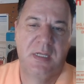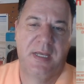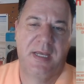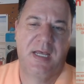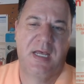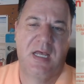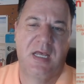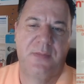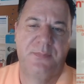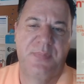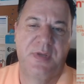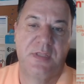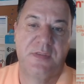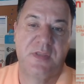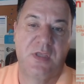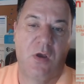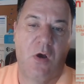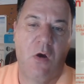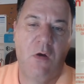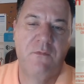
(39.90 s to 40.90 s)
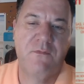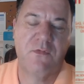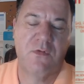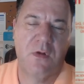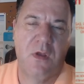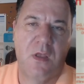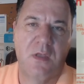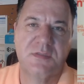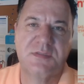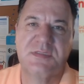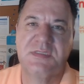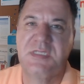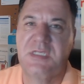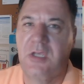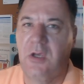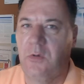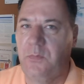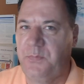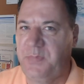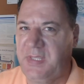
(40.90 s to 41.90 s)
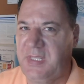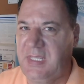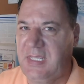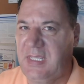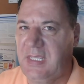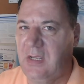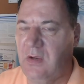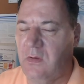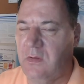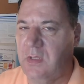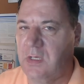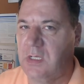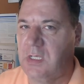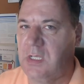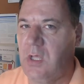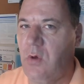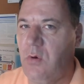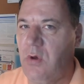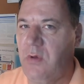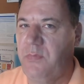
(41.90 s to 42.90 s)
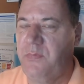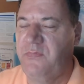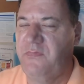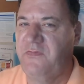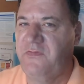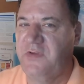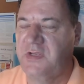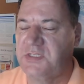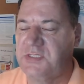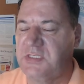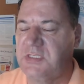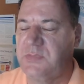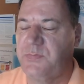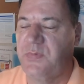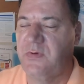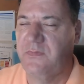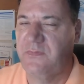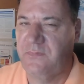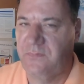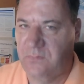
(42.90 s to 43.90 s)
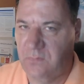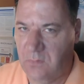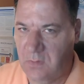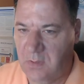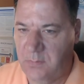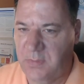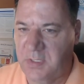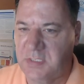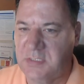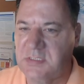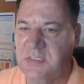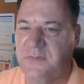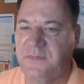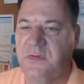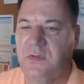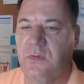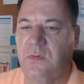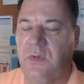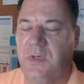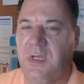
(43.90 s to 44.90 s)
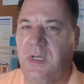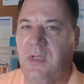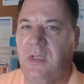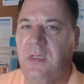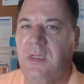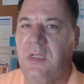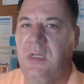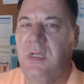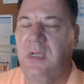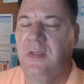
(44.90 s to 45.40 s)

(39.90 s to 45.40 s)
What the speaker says: But the overall COP, or the coefficient performance, if you will,